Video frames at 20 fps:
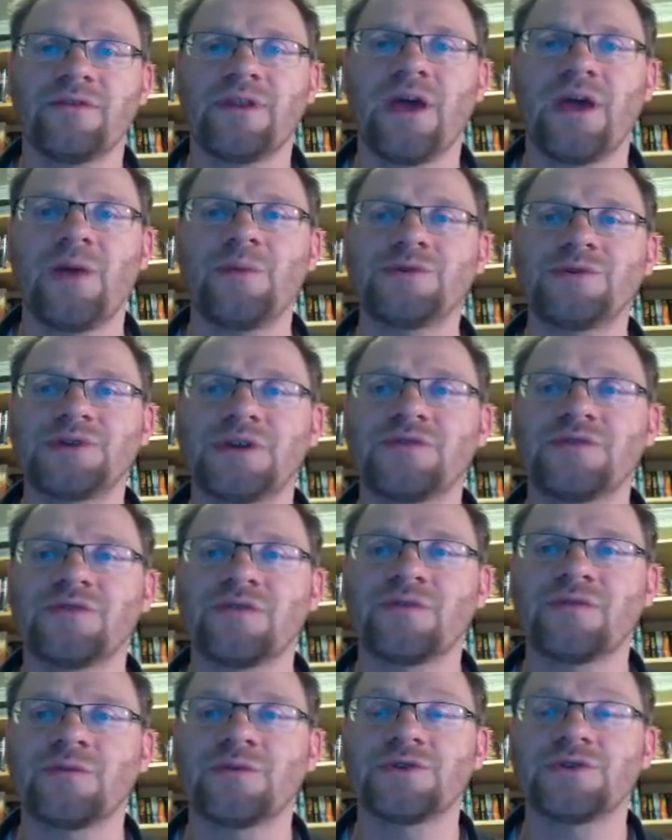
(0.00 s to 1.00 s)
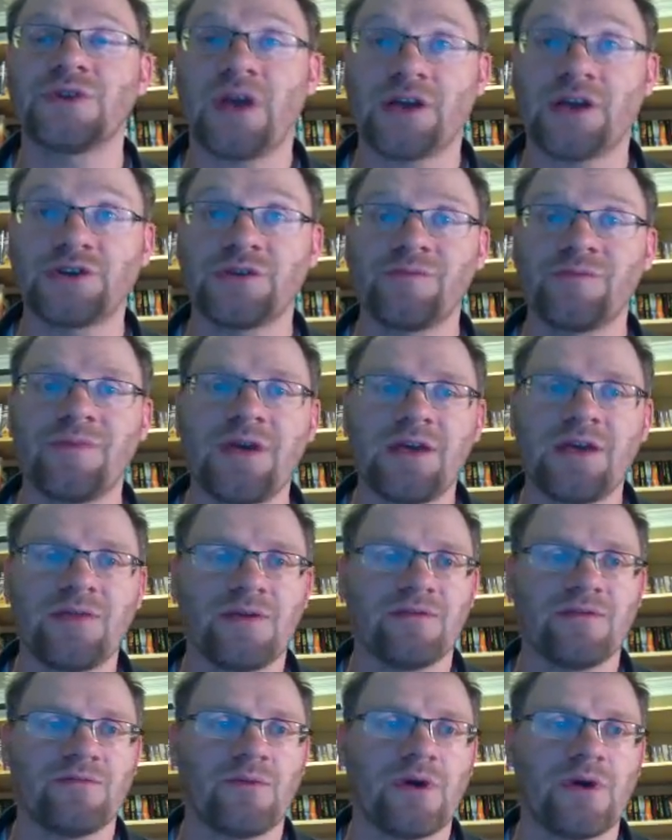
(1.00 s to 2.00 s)
And how much interest will she actually make
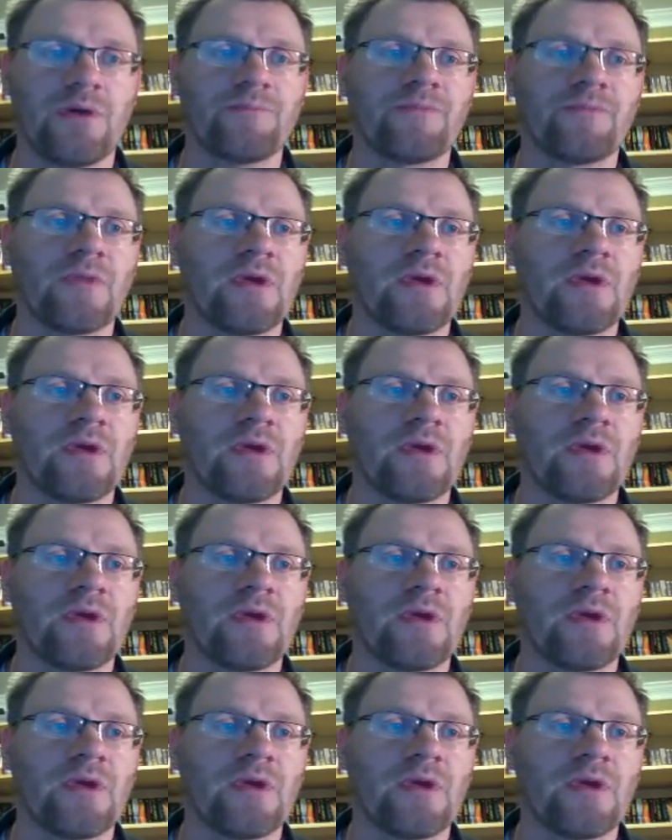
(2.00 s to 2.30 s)
this way?